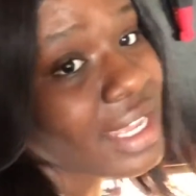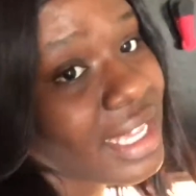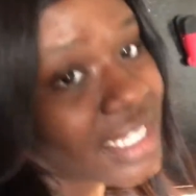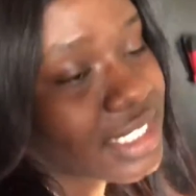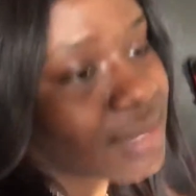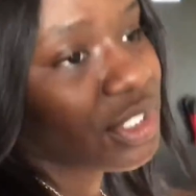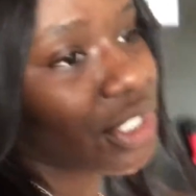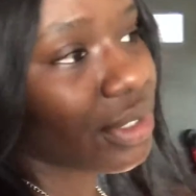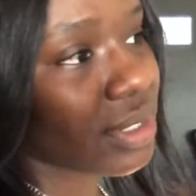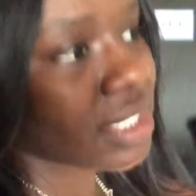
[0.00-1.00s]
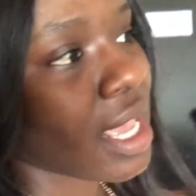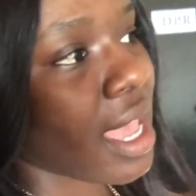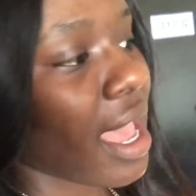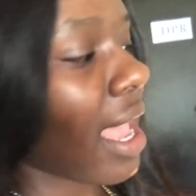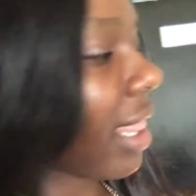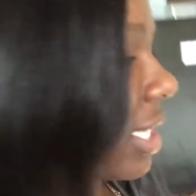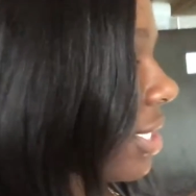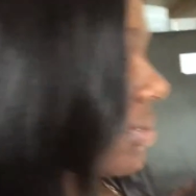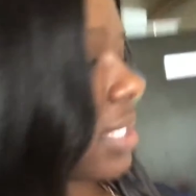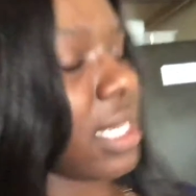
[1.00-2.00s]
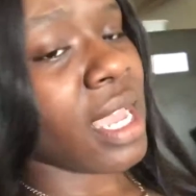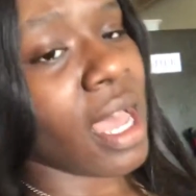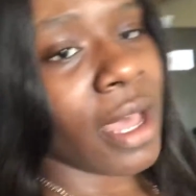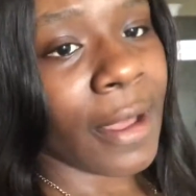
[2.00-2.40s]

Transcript: You gotta get some juice. I like using